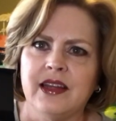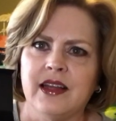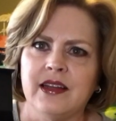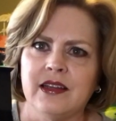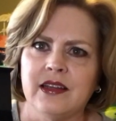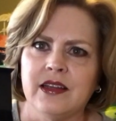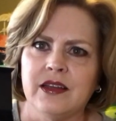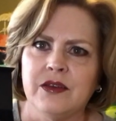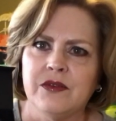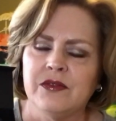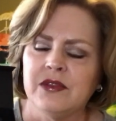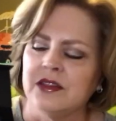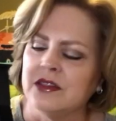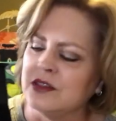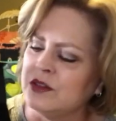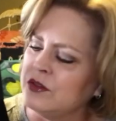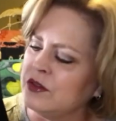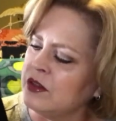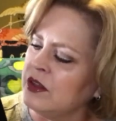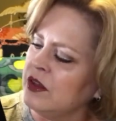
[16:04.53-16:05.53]
I love the
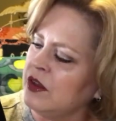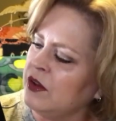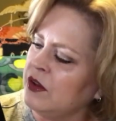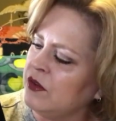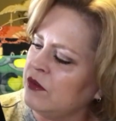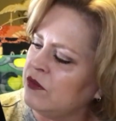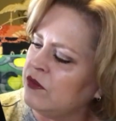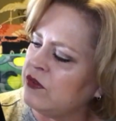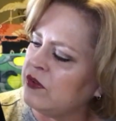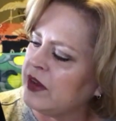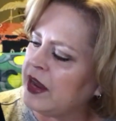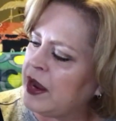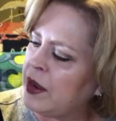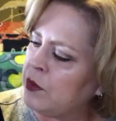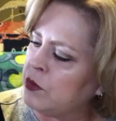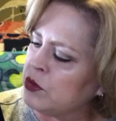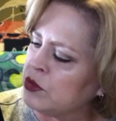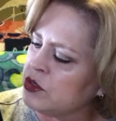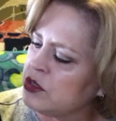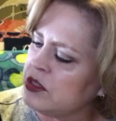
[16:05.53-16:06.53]
little
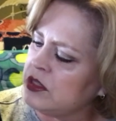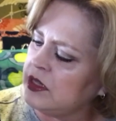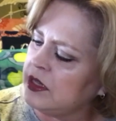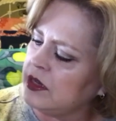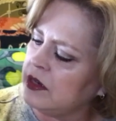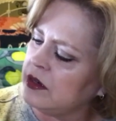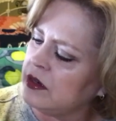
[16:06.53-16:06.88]
flowers